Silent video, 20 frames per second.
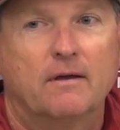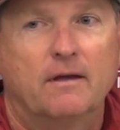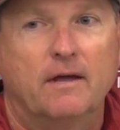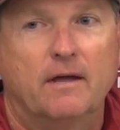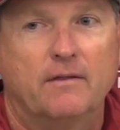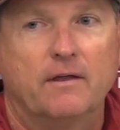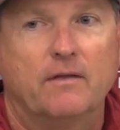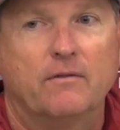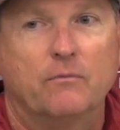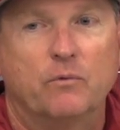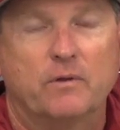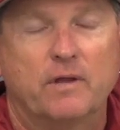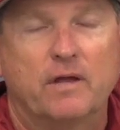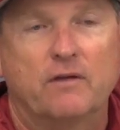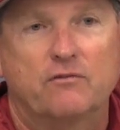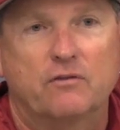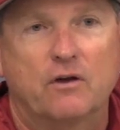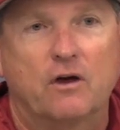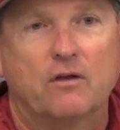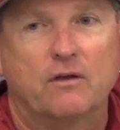And then when they
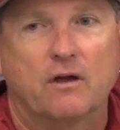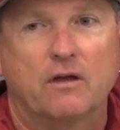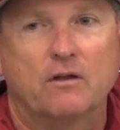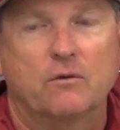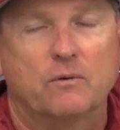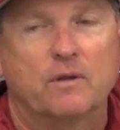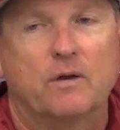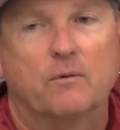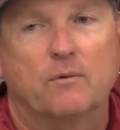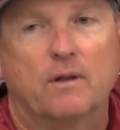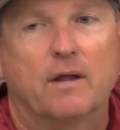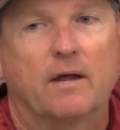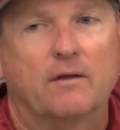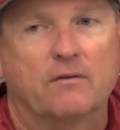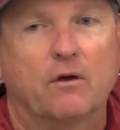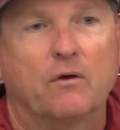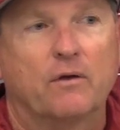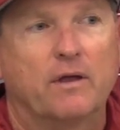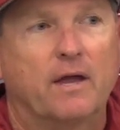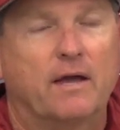saw the other one, they realized,
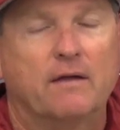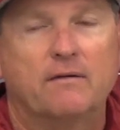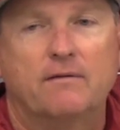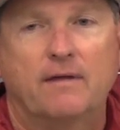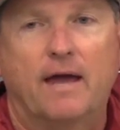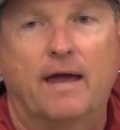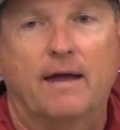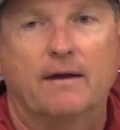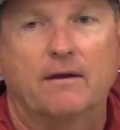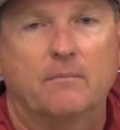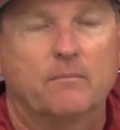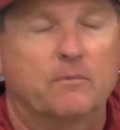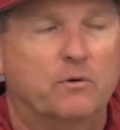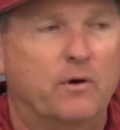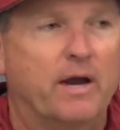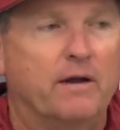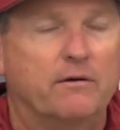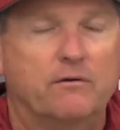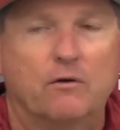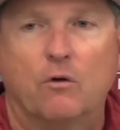oh yeah, he tagged him.
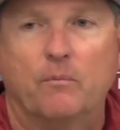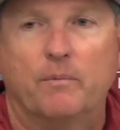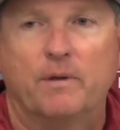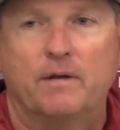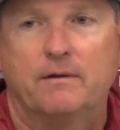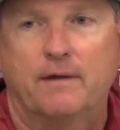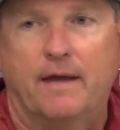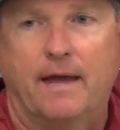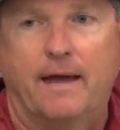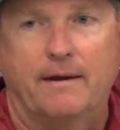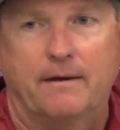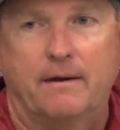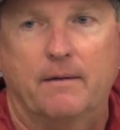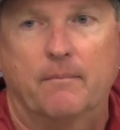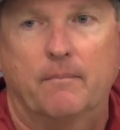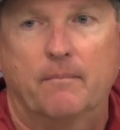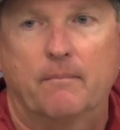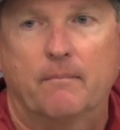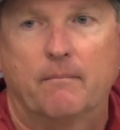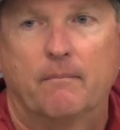Grant told me he tagged him
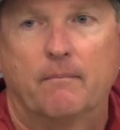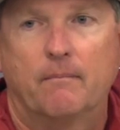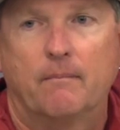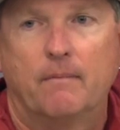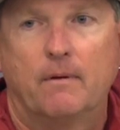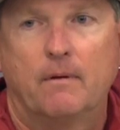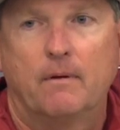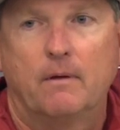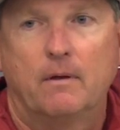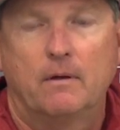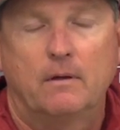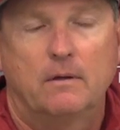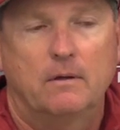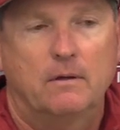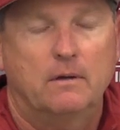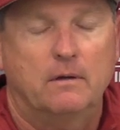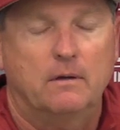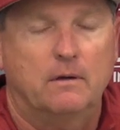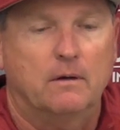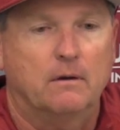
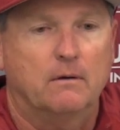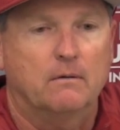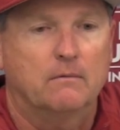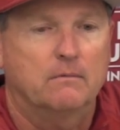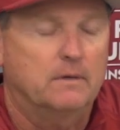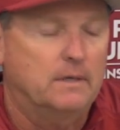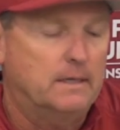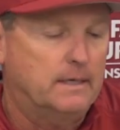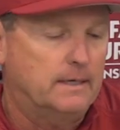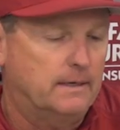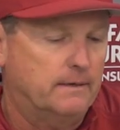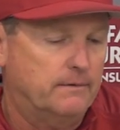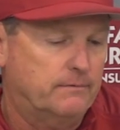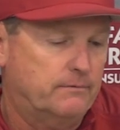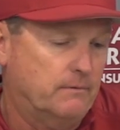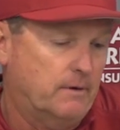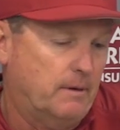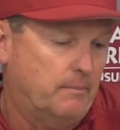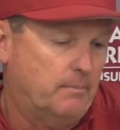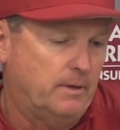you know. Uh,
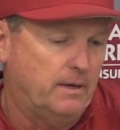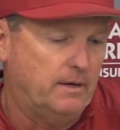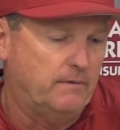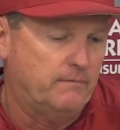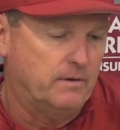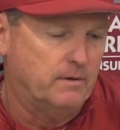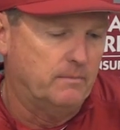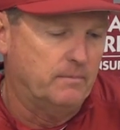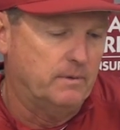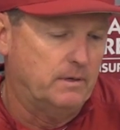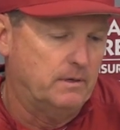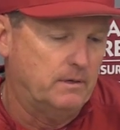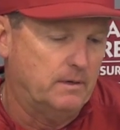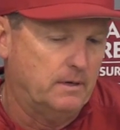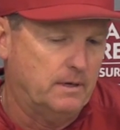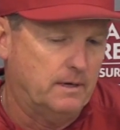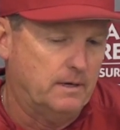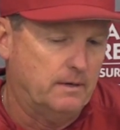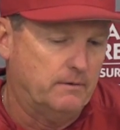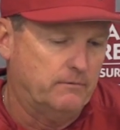so I believed him, and
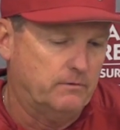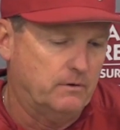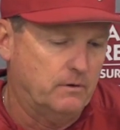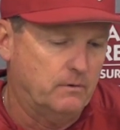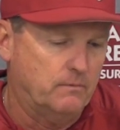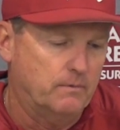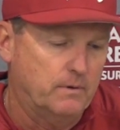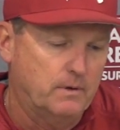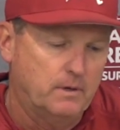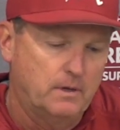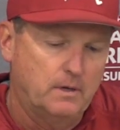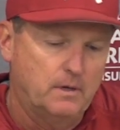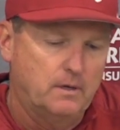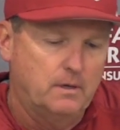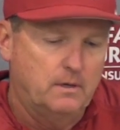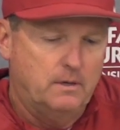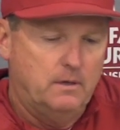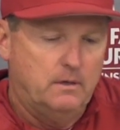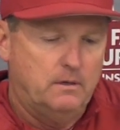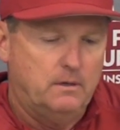uh, so,
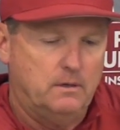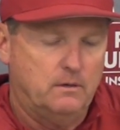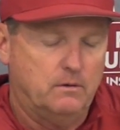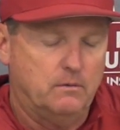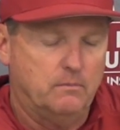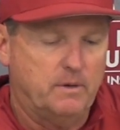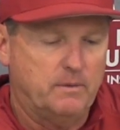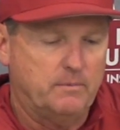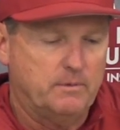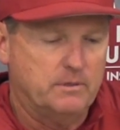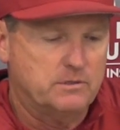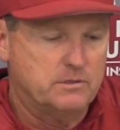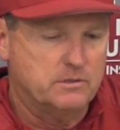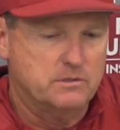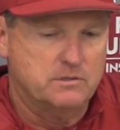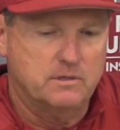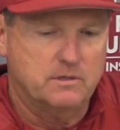you know, maybe it's just